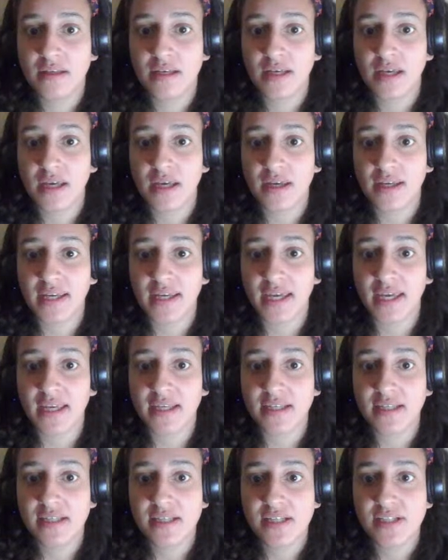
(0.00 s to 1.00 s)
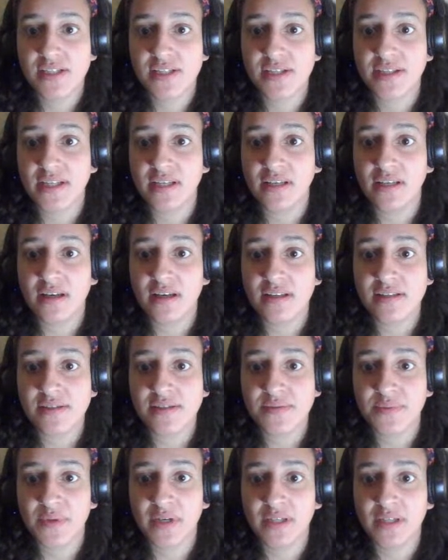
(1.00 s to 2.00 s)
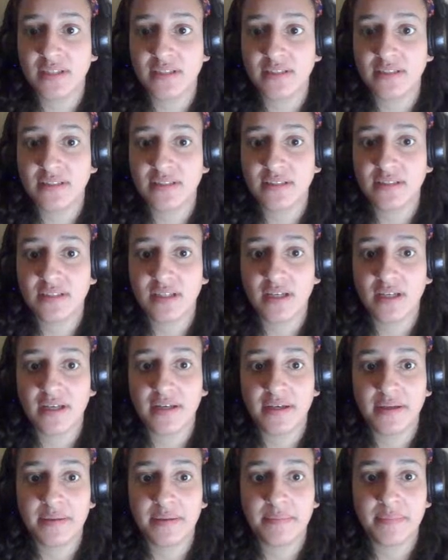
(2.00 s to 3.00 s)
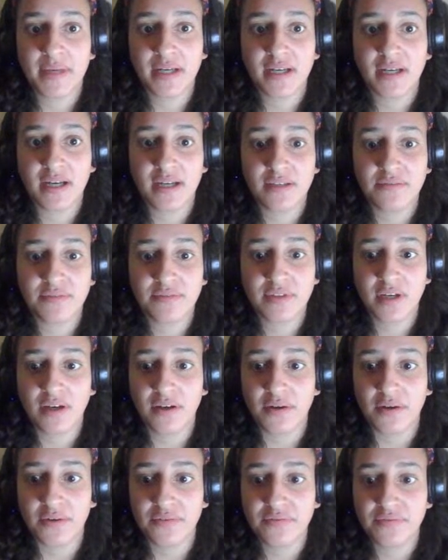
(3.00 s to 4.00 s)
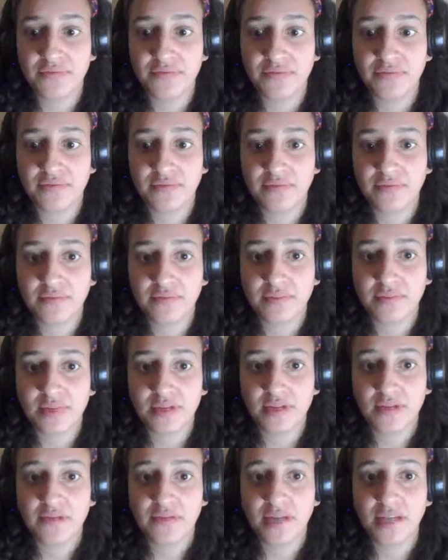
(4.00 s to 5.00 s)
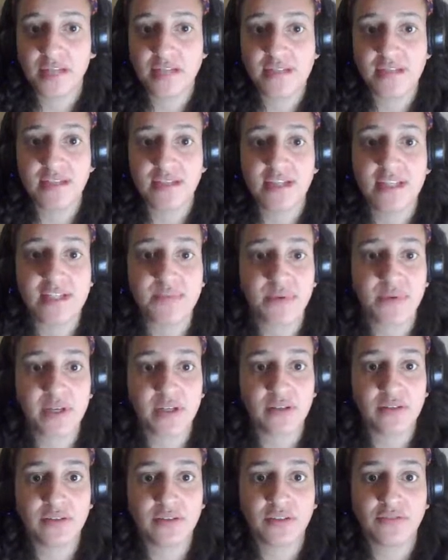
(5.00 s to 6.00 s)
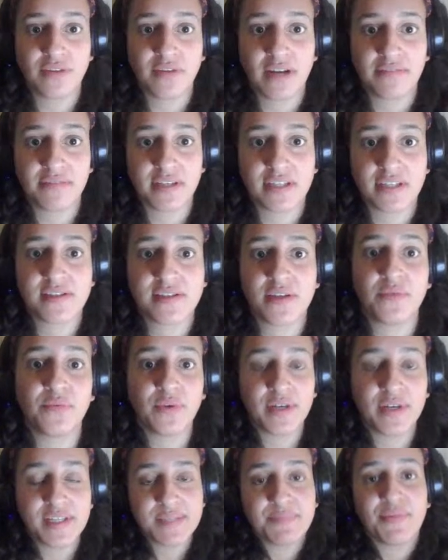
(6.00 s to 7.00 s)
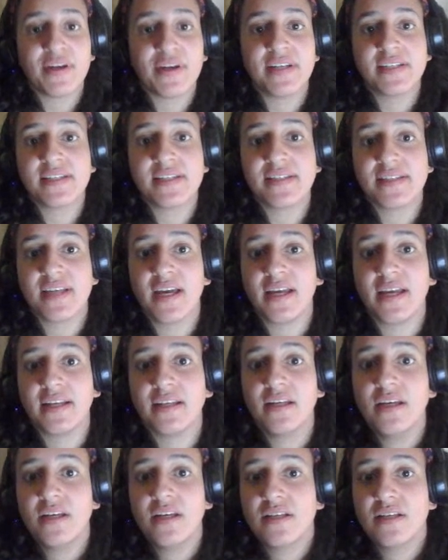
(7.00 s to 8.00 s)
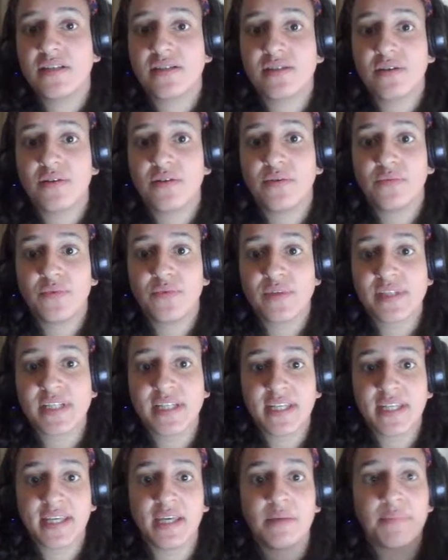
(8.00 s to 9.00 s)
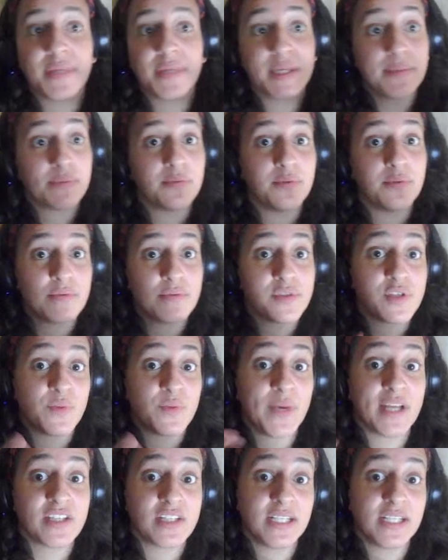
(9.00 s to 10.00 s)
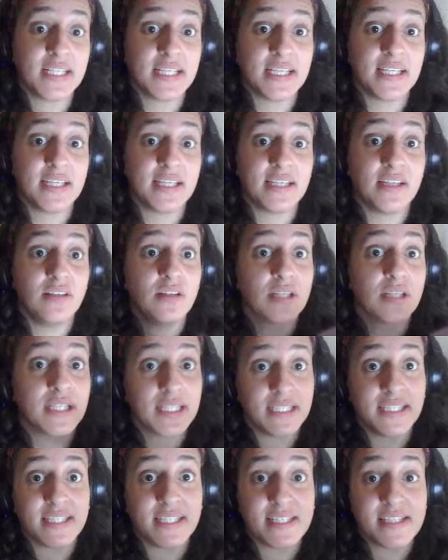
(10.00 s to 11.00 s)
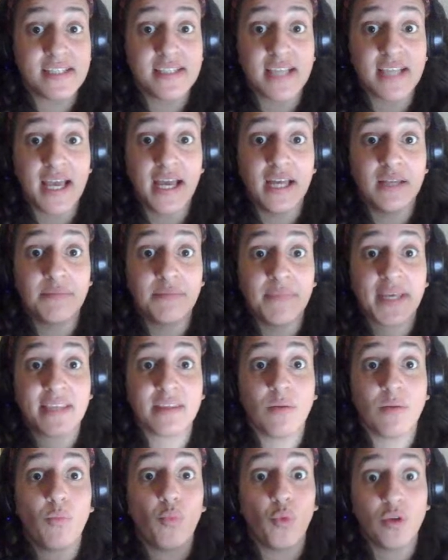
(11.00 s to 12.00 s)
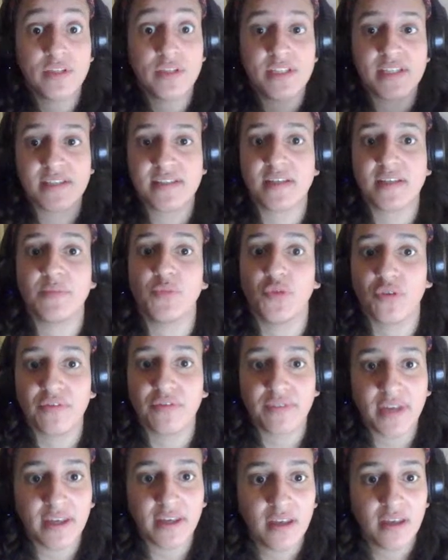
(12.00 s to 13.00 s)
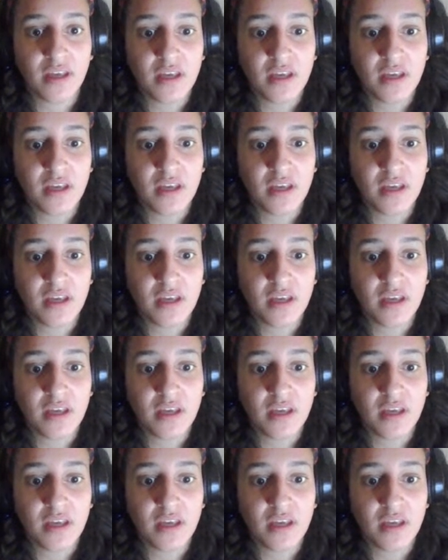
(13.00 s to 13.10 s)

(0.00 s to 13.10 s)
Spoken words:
Okay, so the last one I kind of cut off. Right, so let's work on the graphics. So what is brand design? So what's going to get people to actually look at this and make them want to see more of it?